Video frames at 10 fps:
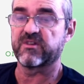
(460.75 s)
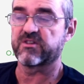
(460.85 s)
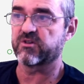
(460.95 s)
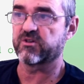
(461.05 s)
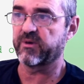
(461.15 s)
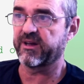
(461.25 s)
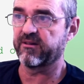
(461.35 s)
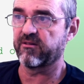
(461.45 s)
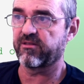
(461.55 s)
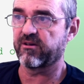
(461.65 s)
So
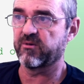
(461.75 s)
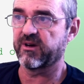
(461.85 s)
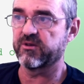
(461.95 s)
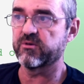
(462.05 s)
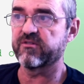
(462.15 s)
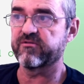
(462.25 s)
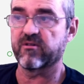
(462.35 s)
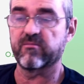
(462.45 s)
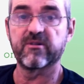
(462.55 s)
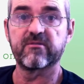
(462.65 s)
I'll throw a
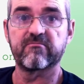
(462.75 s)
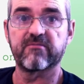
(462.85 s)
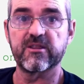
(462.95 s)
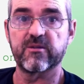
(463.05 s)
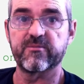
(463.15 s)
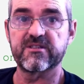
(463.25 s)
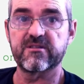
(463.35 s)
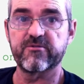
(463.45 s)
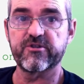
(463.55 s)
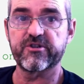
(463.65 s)
uniform random
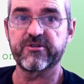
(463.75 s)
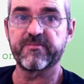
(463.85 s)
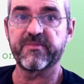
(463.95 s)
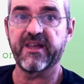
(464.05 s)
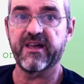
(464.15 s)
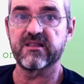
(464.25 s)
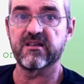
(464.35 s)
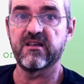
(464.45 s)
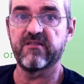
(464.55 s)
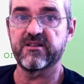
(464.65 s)
distribution, and
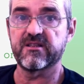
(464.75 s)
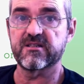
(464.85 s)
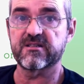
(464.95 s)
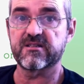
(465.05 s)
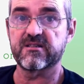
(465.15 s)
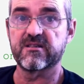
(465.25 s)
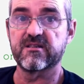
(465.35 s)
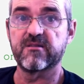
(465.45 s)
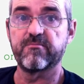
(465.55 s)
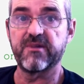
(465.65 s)
if it is
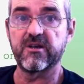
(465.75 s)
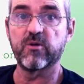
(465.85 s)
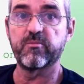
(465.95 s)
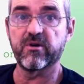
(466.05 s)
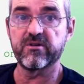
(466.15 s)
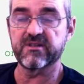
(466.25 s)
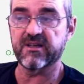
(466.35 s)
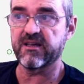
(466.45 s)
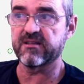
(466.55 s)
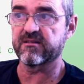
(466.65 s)
below
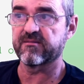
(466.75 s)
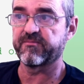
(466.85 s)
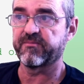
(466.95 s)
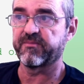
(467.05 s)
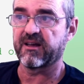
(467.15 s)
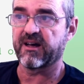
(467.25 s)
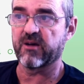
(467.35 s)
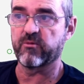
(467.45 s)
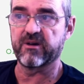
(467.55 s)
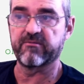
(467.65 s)
0.8,
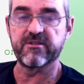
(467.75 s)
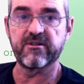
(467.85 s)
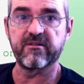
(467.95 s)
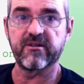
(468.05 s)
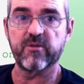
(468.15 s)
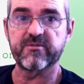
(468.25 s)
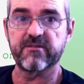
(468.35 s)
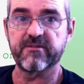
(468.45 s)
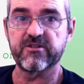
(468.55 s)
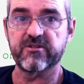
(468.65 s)
I will return an
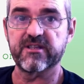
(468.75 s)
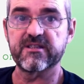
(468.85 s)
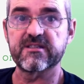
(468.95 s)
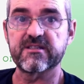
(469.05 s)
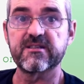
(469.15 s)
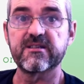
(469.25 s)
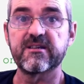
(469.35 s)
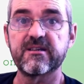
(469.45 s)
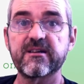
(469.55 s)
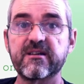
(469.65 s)
observation that is
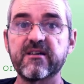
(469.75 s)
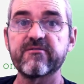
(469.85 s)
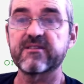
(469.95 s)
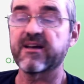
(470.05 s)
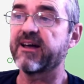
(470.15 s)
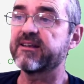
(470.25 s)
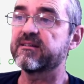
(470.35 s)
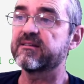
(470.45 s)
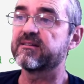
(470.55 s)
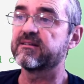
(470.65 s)
here left,
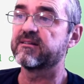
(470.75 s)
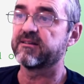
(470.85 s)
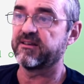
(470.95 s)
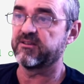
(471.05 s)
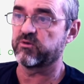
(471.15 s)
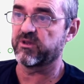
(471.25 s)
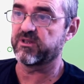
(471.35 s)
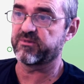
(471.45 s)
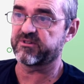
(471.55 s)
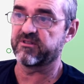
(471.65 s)
and in
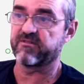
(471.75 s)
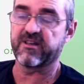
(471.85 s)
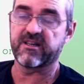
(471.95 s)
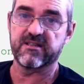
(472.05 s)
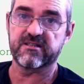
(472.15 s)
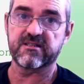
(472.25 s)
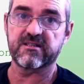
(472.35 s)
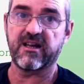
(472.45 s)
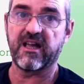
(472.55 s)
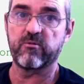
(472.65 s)
20% of the
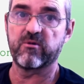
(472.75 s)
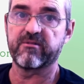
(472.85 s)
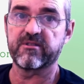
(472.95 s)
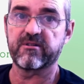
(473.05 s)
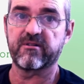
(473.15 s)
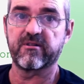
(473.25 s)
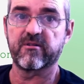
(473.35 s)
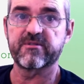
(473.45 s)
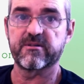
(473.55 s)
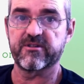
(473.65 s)
cases, I will return an
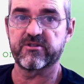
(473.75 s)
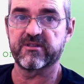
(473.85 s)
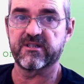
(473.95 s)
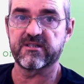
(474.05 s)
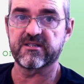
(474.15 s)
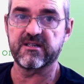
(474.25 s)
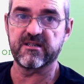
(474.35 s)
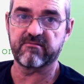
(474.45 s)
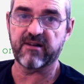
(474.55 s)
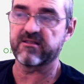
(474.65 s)
observation that is
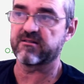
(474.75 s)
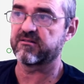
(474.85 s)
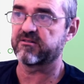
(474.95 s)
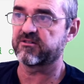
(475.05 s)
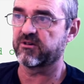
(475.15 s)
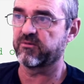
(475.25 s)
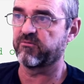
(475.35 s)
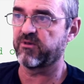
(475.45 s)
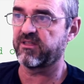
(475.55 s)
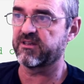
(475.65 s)
here right. So
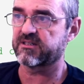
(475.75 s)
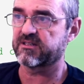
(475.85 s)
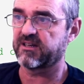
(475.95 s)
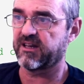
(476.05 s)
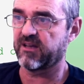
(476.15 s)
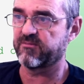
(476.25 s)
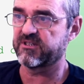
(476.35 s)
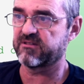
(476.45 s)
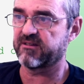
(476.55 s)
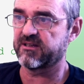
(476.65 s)
with this, I am
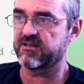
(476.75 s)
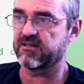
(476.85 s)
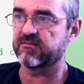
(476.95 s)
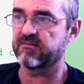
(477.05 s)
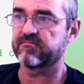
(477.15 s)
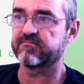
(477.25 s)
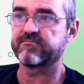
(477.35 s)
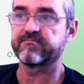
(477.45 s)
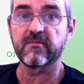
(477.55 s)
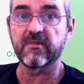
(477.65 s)
generating
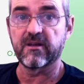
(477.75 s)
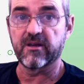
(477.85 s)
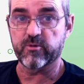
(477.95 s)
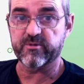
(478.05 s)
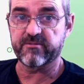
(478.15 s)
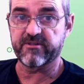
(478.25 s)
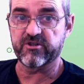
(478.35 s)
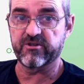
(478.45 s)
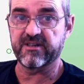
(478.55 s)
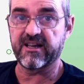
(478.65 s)
an
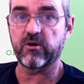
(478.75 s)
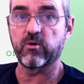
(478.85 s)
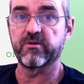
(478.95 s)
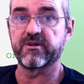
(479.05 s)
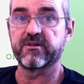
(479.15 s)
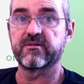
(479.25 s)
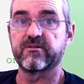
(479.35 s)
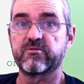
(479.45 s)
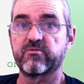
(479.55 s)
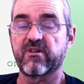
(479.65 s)
observation according
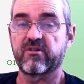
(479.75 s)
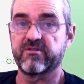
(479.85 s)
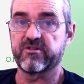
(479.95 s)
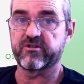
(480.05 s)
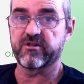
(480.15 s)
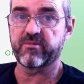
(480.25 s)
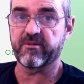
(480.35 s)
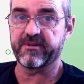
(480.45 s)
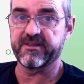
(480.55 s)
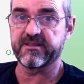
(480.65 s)
to the conditional
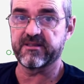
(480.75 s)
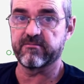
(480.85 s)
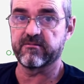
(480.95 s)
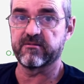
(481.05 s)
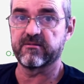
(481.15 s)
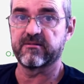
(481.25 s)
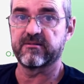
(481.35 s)
probability table